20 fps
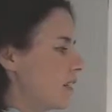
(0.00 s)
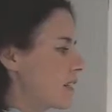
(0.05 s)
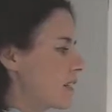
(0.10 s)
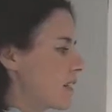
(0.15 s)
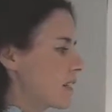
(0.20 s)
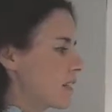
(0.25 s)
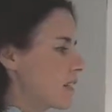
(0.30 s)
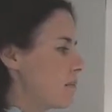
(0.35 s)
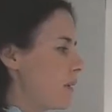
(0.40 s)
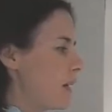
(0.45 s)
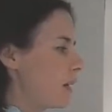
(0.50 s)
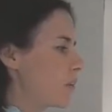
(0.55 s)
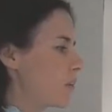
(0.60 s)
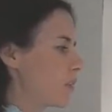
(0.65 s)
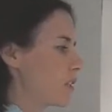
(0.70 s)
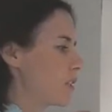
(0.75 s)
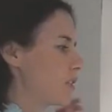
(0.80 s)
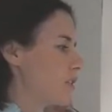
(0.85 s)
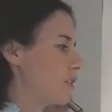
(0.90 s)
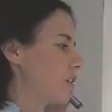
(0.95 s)
Doesn't matter
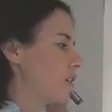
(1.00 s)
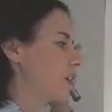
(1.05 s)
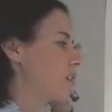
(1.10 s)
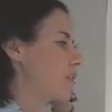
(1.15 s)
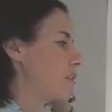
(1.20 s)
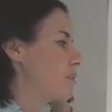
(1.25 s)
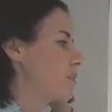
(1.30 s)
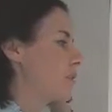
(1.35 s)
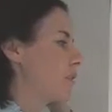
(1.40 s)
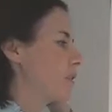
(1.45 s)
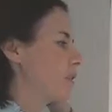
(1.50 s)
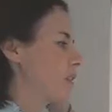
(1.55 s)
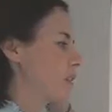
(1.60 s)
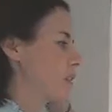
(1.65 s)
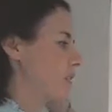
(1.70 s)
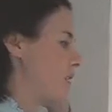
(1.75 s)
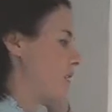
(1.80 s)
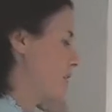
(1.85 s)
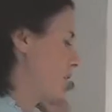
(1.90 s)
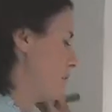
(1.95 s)
which order you put
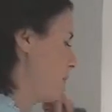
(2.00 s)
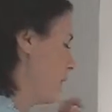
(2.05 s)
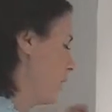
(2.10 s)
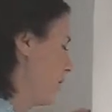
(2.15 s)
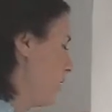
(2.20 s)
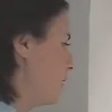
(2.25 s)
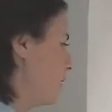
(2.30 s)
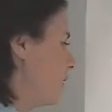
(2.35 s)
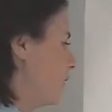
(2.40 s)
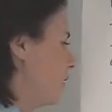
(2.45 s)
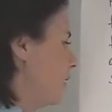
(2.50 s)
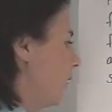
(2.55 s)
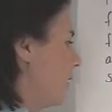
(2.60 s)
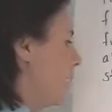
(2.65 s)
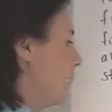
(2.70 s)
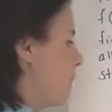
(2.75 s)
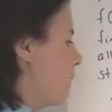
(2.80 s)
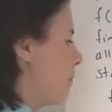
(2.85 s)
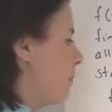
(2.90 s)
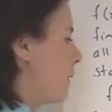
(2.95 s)
those in the middle,
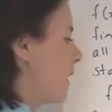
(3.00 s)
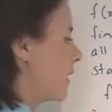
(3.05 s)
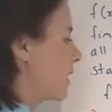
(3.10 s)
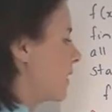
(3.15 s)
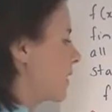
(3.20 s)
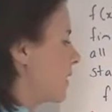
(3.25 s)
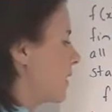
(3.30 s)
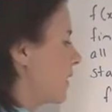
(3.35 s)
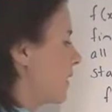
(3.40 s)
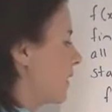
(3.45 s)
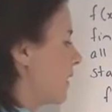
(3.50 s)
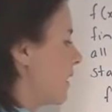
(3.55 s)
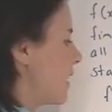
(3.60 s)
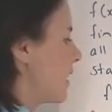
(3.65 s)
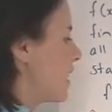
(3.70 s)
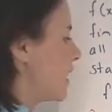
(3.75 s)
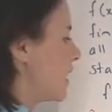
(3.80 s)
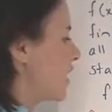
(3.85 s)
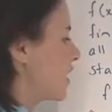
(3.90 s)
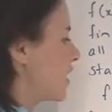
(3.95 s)
but
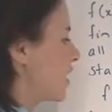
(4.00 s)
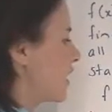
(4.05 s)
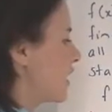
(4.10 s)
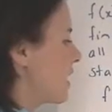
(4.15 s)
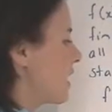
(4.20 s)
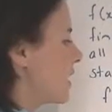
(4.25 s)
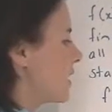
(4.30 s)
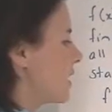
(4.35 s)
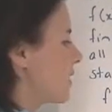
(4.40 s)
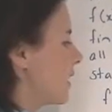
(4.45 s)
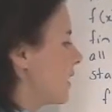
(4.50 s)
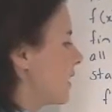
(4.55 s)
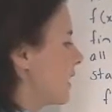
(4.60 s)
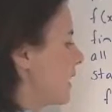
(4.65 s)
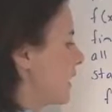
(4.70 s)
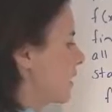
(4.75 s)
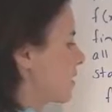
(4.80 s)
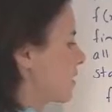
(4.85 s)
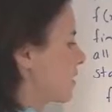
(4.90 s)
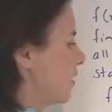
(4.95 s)
each needs an
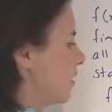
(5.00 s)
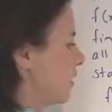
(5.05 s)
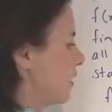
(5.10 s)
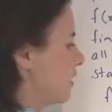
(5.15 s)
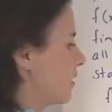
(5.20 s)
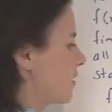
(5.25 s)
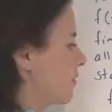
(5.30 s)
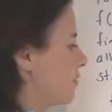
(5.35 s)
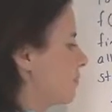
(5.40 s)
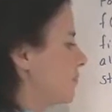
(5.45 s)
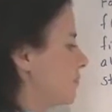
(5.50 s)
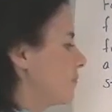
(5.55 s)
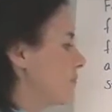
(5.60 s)
x on it.